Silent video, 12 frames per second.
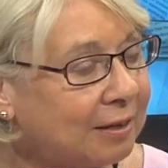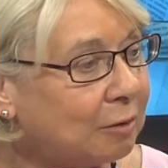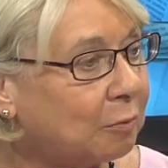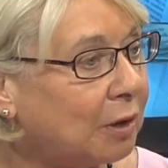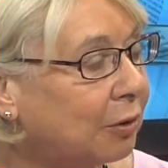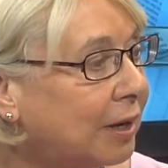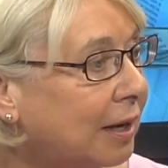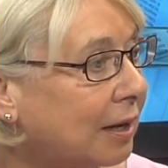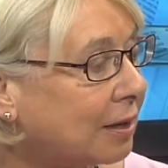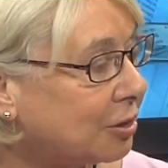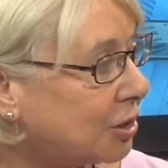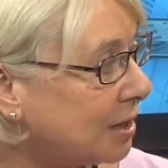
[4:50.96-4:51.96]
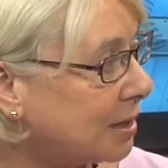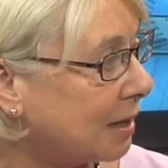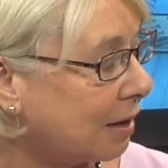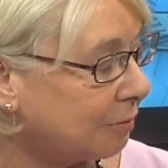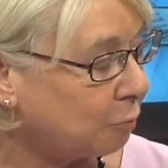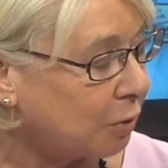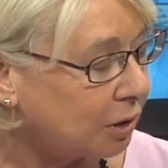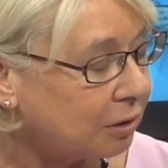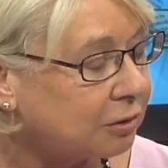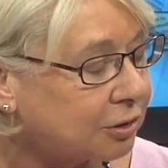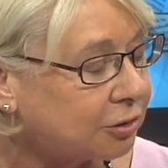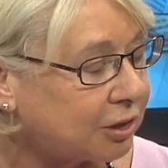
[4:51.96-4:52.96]
think we're looking at
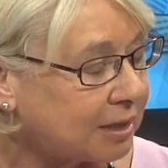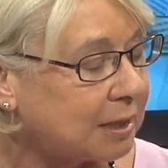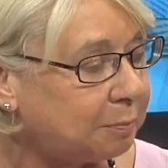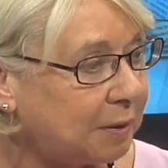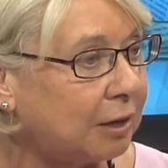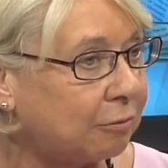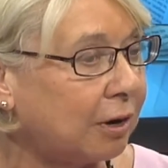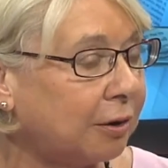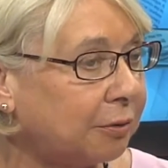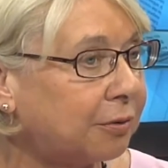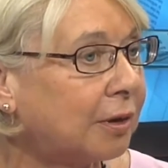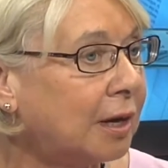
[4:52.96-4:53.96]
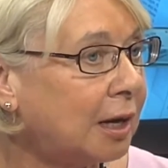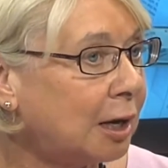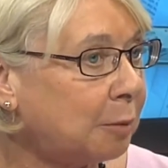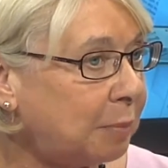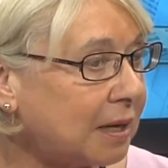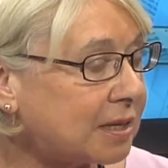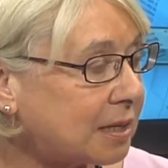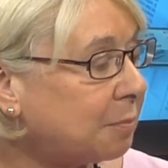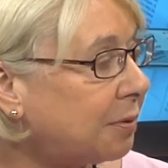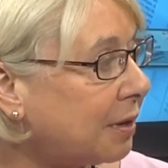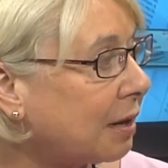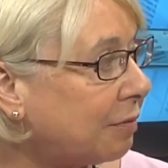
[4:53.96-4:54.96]
world GDP growth being
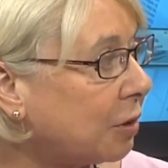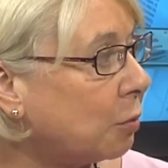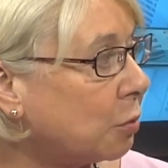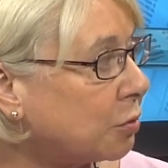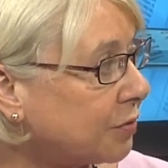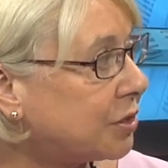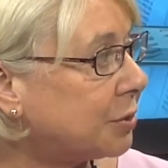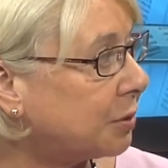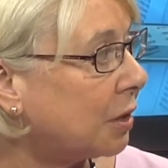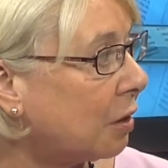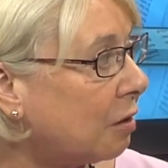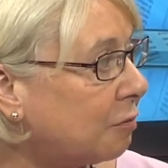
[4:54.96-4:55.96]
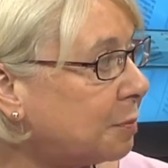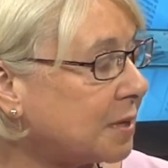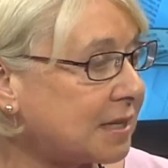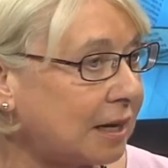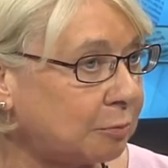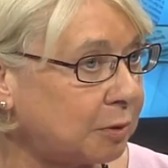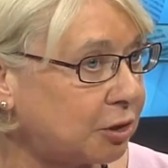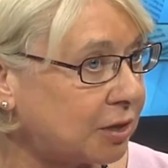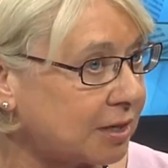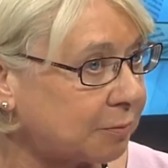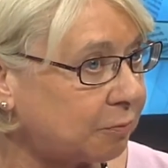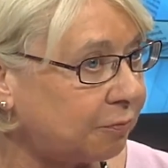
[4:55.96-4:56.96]
something of the order of 2.5%, which
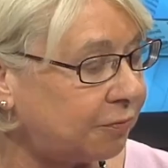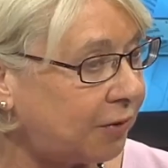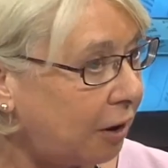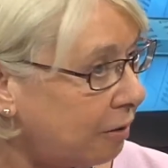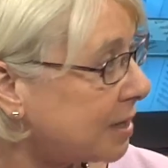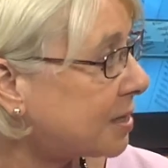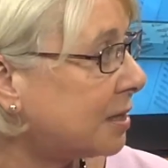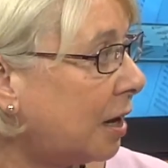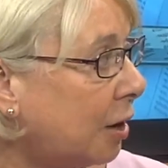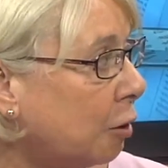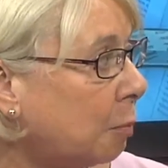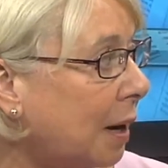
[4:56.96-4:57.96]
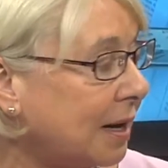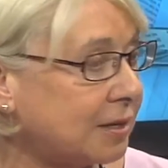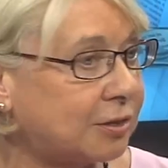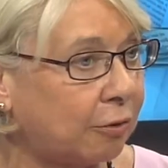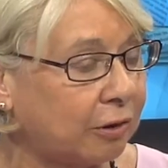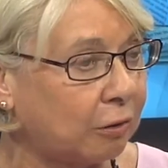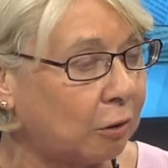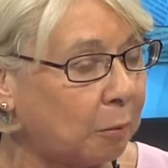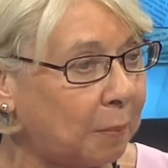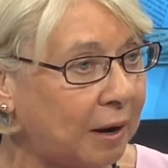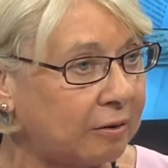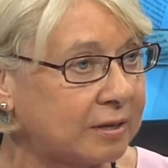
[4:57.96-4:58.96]
is very slow by historical
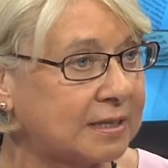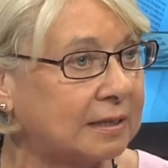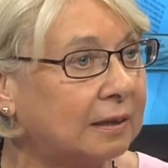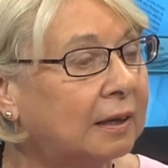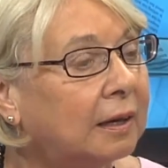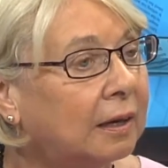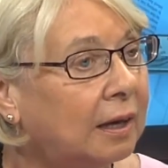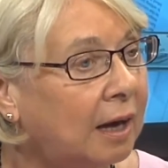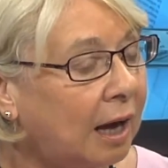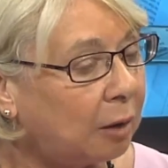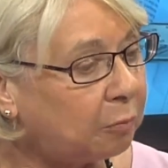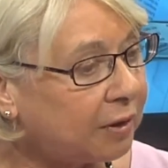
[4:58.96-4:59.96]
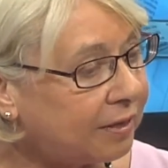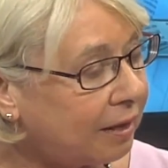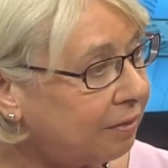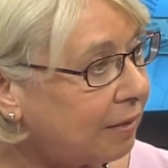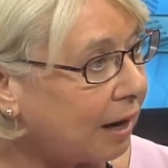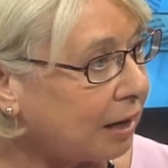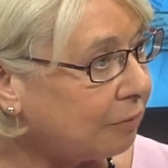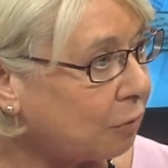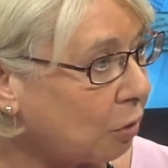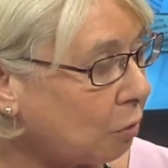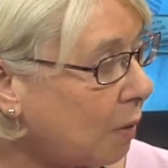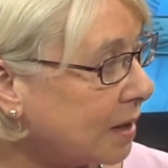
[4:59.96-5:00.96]
comparison. And within that, you've
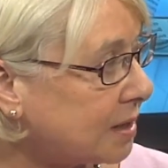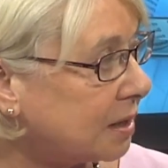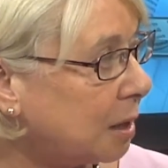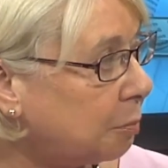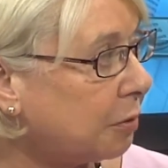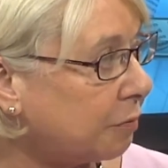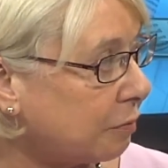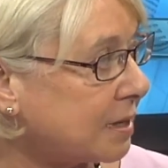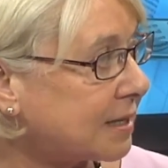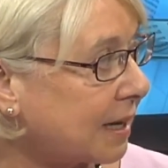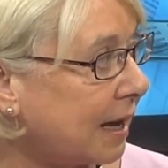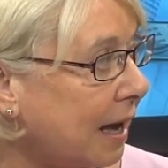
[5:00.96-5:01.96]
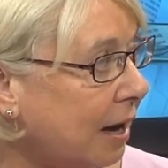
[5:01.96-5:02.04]
got quite a number of risky